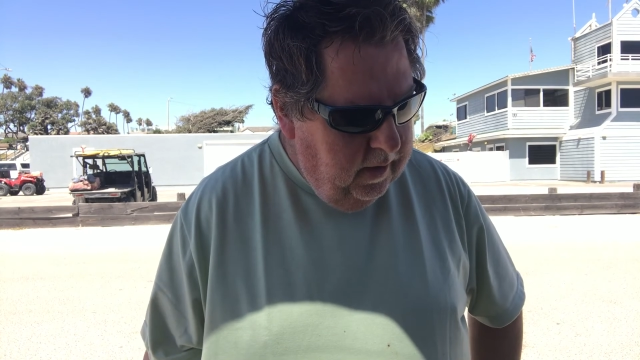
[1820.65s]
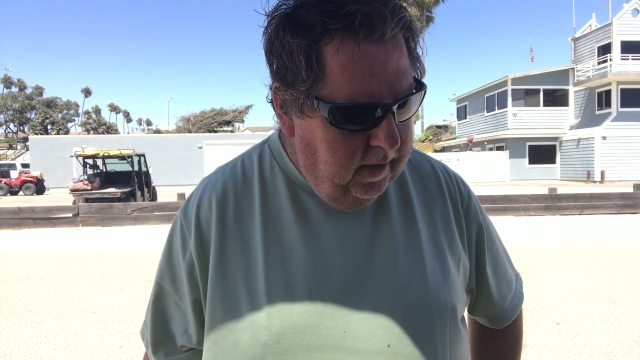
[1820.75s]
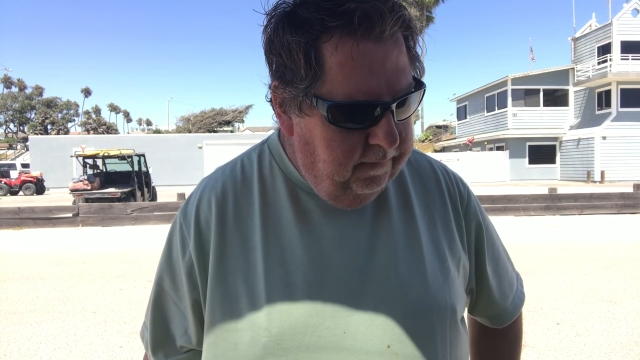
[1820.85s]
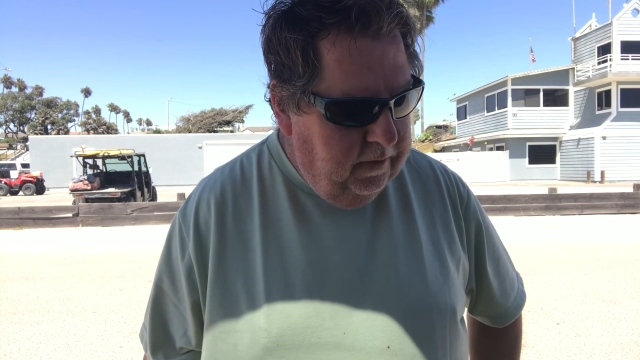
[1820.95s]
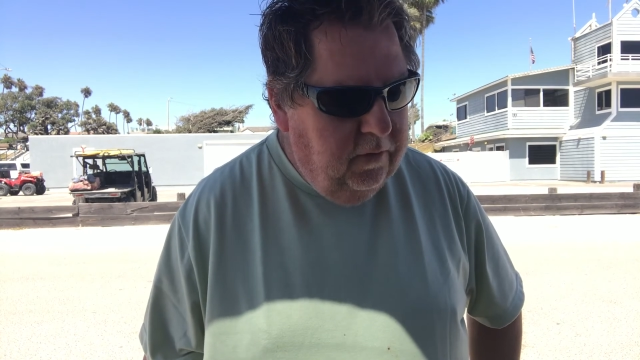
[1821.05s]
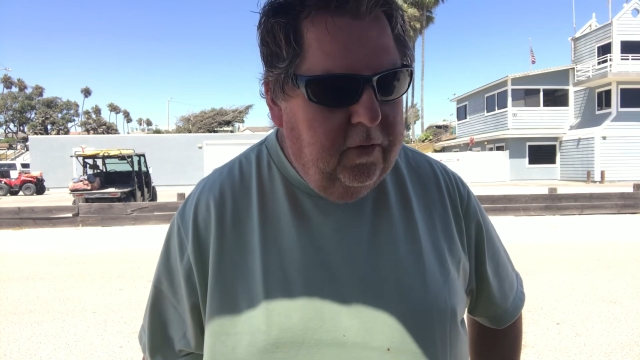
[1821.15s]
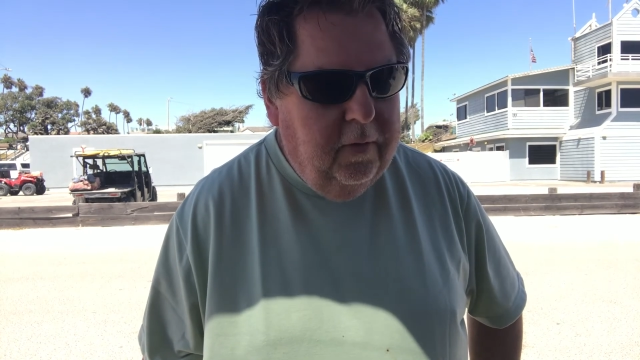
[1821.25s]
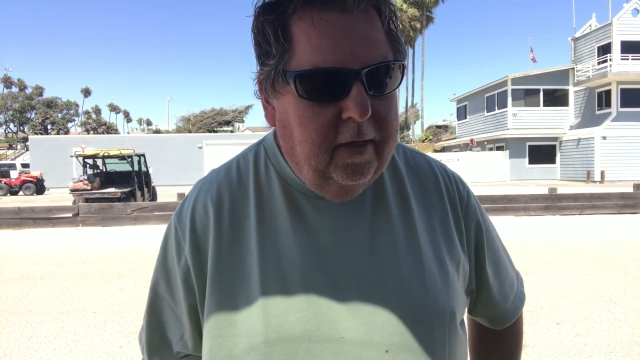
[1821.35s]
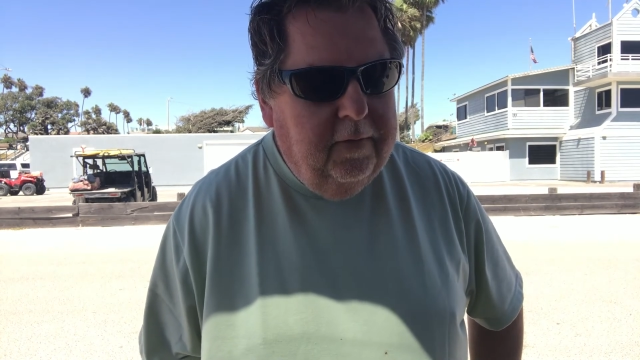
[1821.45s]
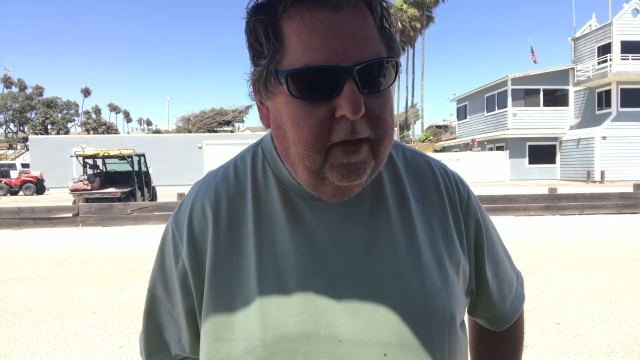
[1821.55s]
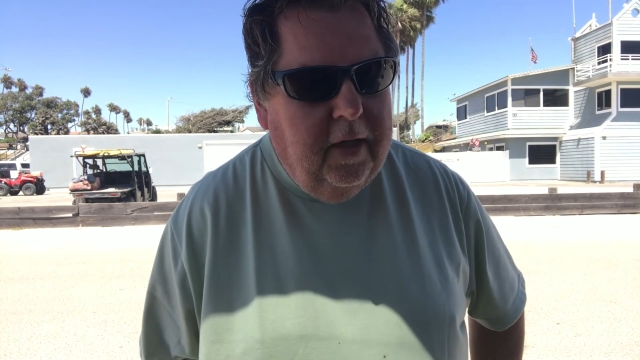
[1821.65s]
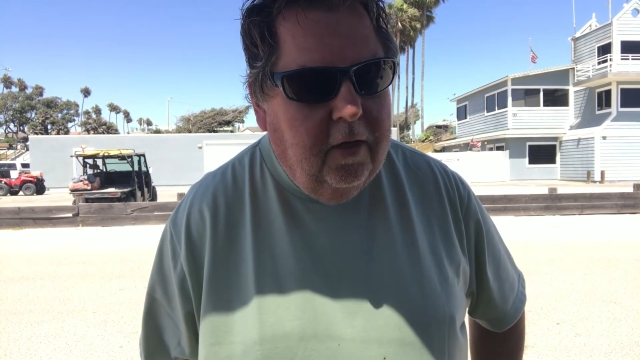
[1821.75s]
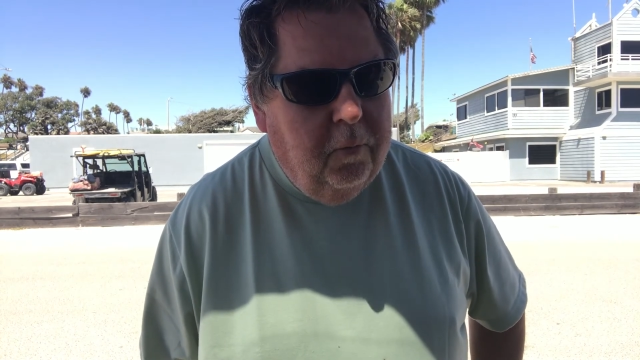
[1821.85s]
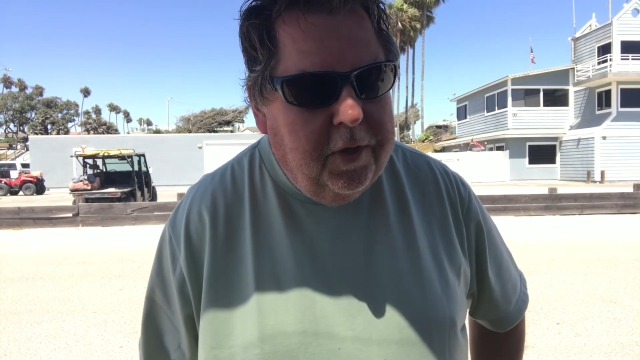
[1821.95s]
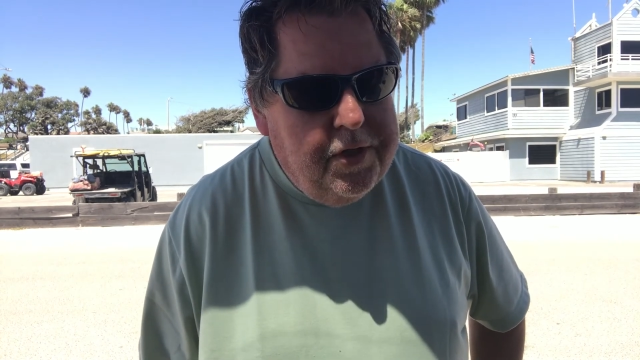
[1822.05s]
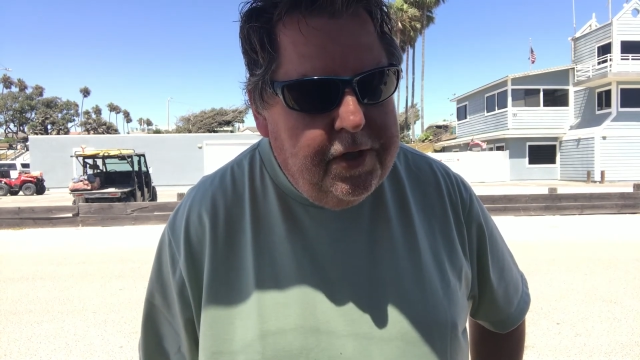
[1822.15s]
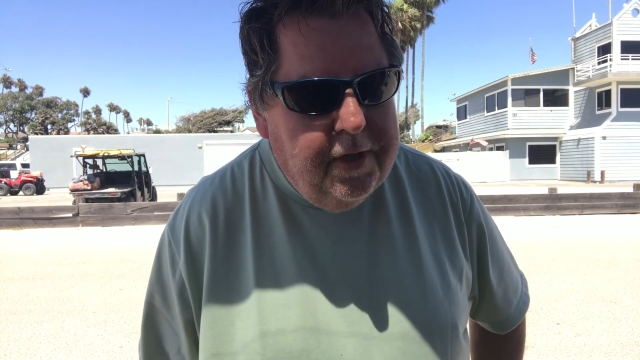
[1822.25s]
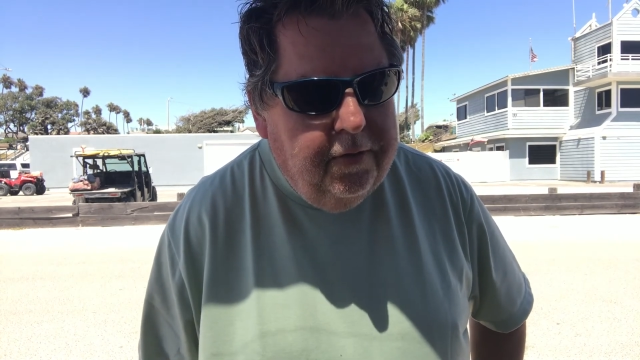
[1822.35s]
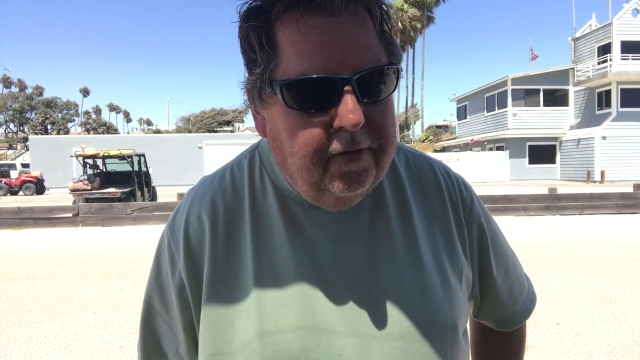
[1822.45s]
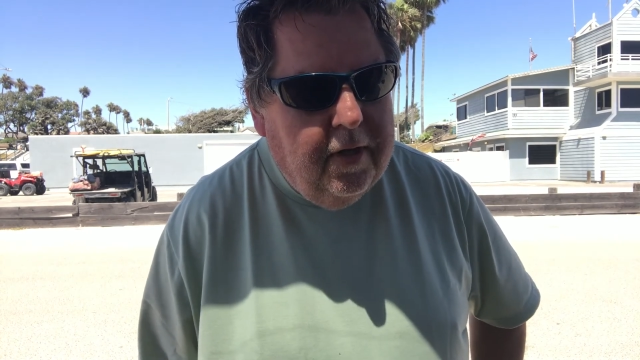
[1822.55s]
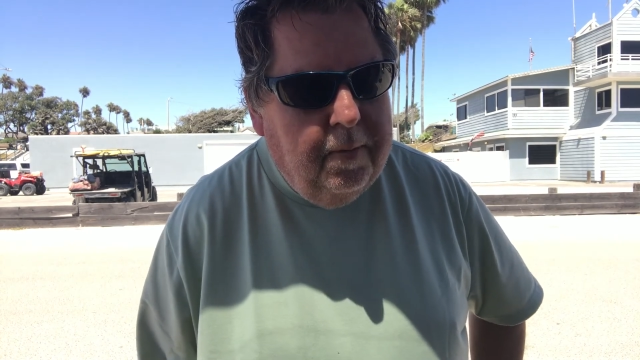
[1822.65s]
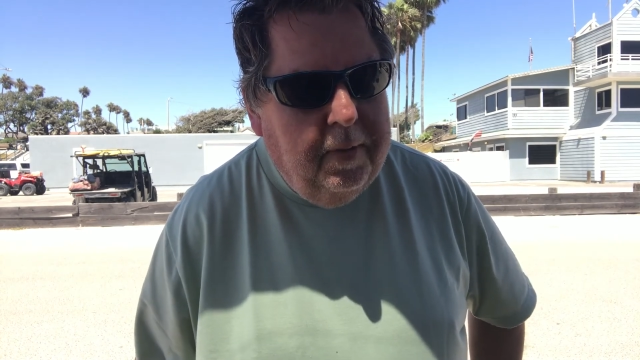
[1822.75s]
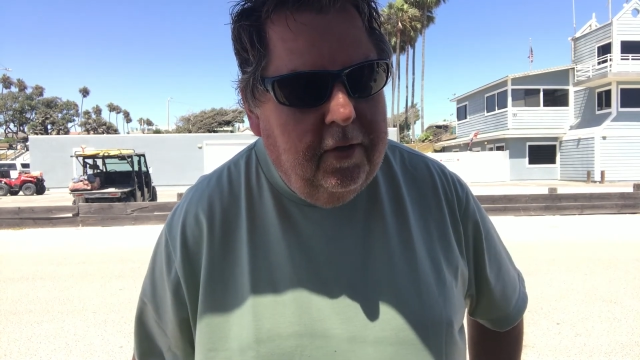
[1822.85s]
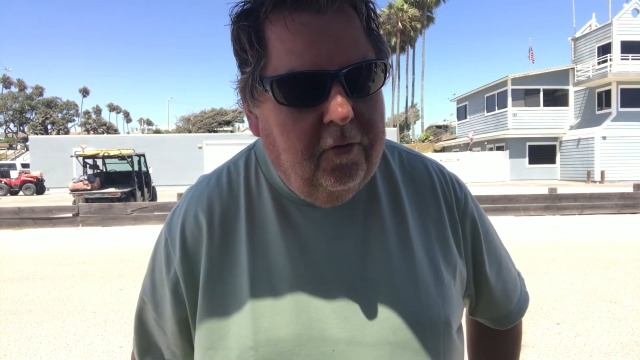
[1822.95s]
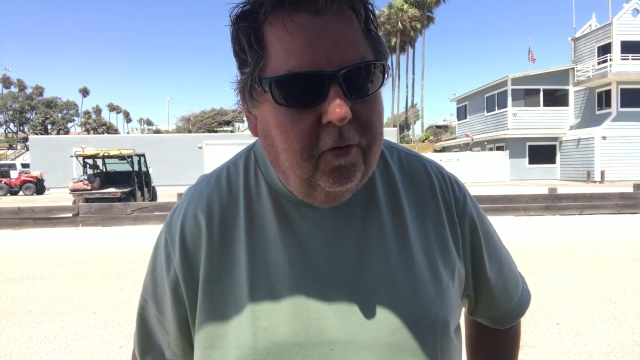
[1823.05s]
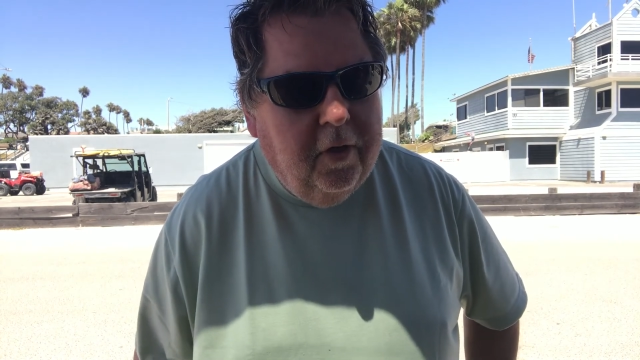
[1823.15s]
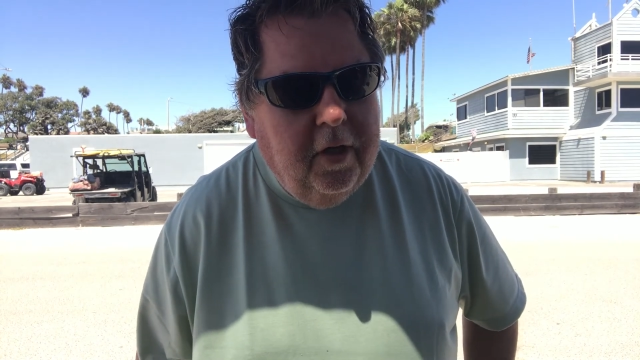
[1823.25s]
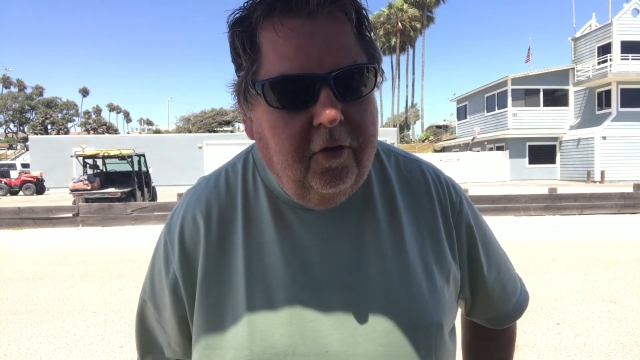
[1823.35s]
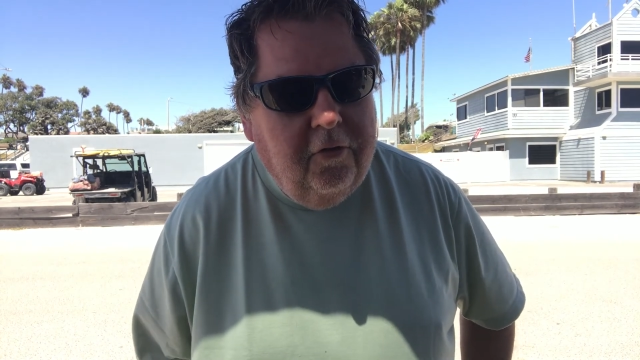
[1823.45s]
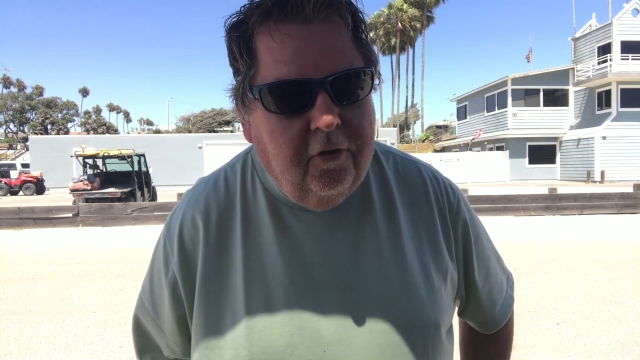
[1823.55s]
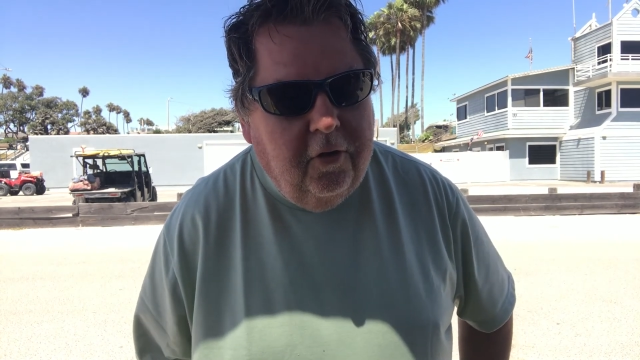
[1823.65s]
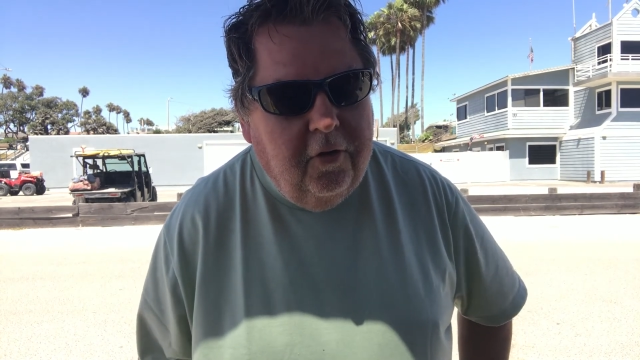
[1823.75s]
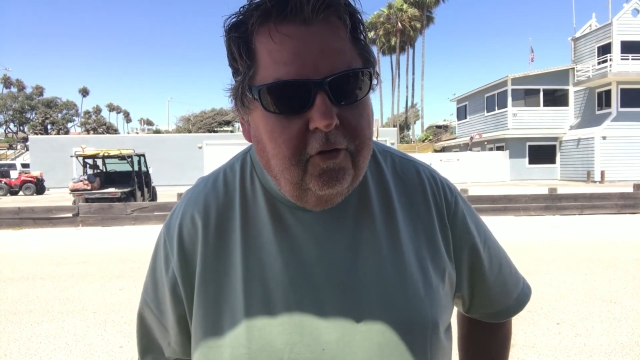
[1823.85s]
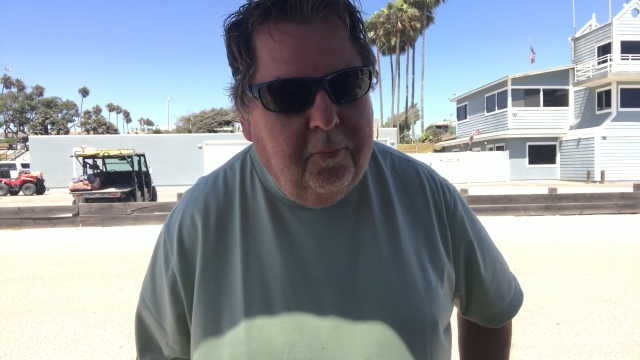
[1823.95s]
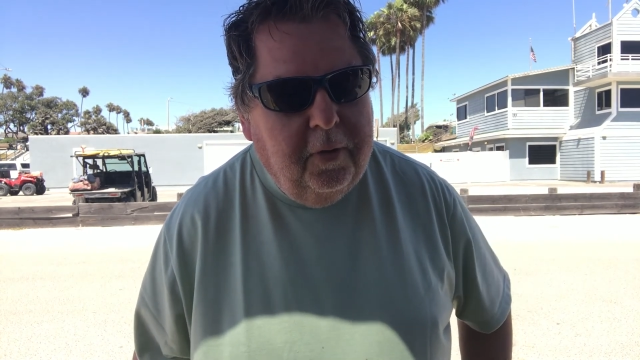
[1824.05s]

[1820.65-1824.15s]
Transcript: If you do have any questions, comments, or concerns,